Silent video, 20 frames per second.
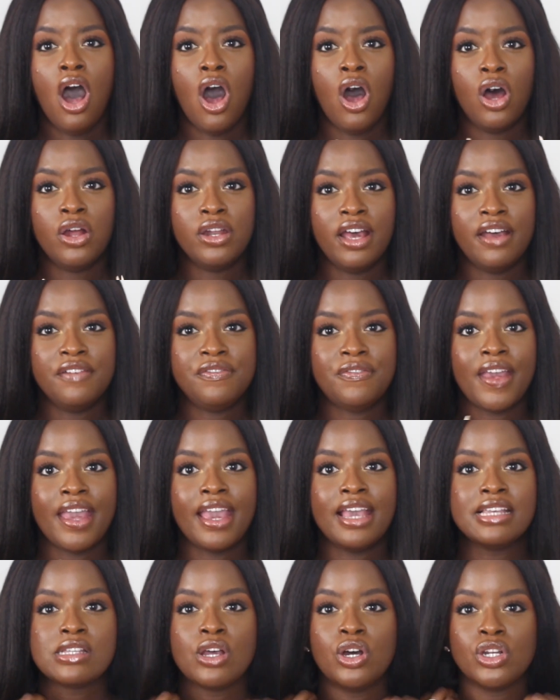on her
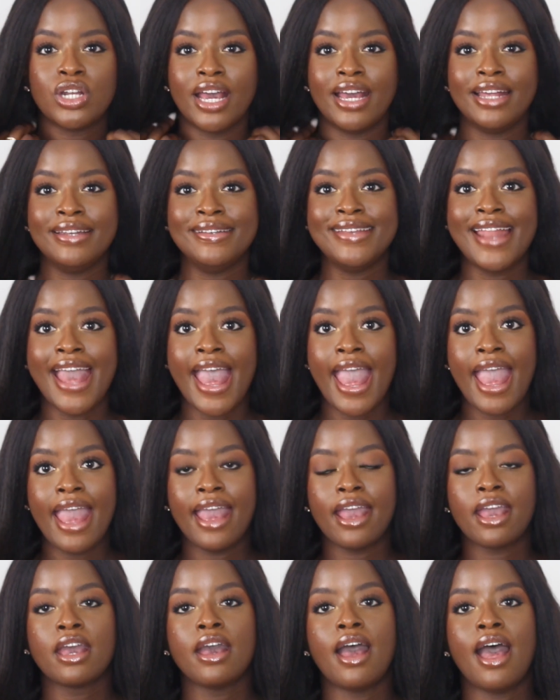face, on her
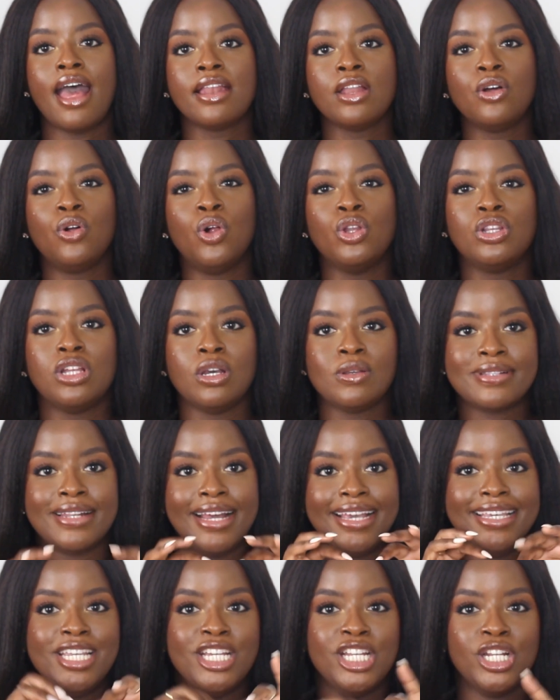neck, and all those,
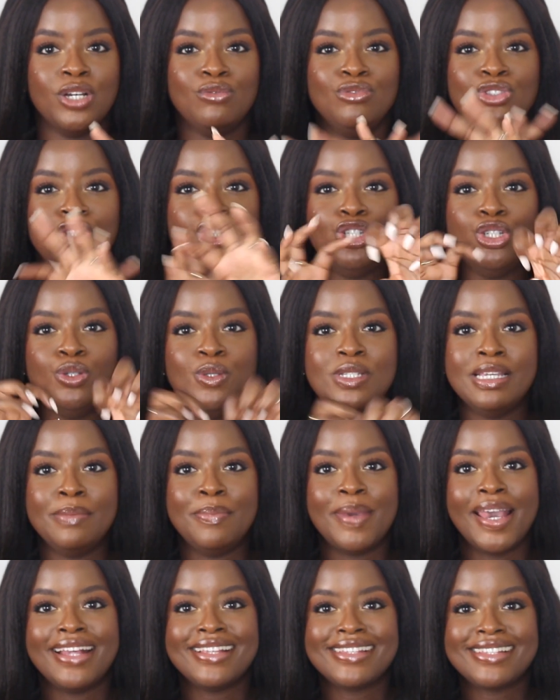like, you know,
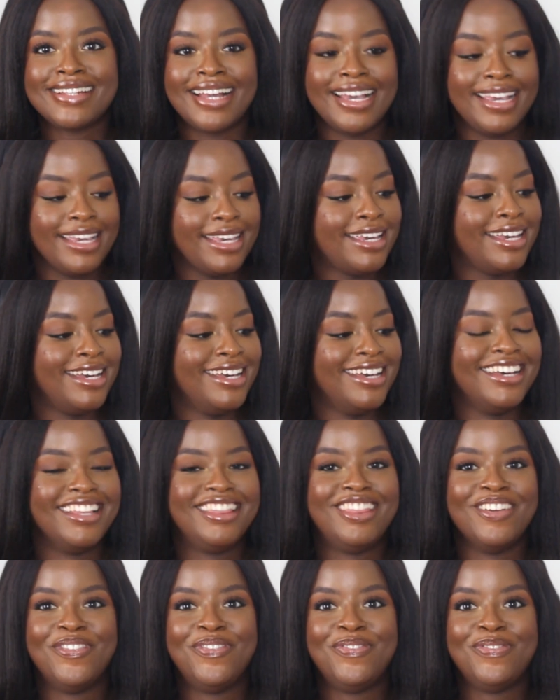juicy bits, like
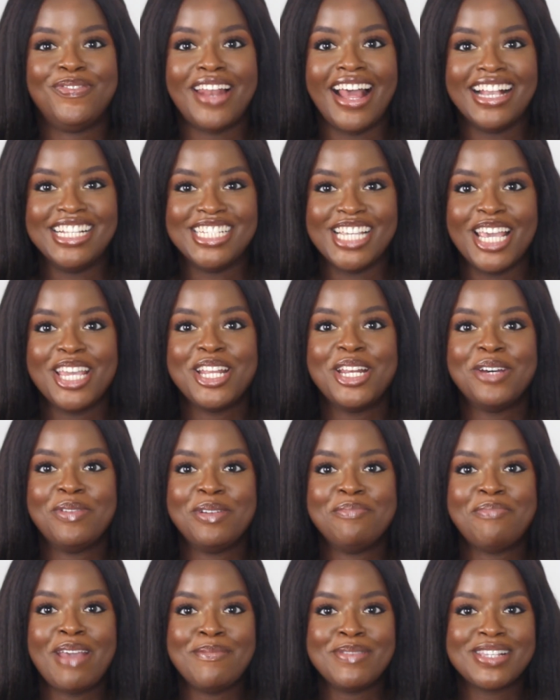the fleshy, you know,
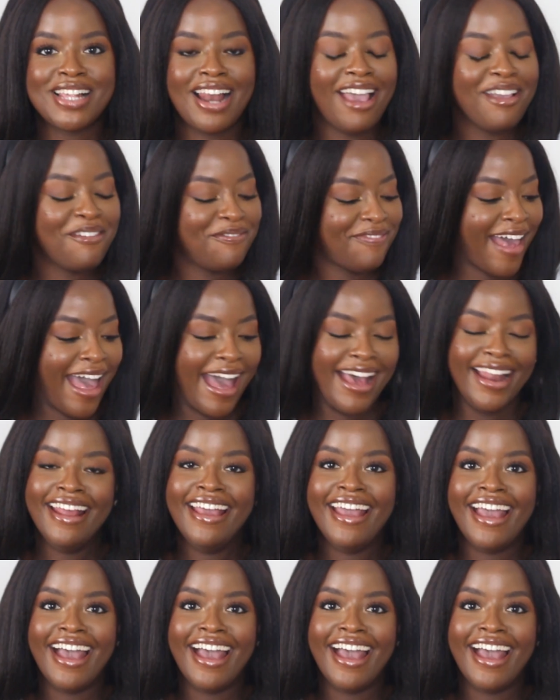when babies are like fat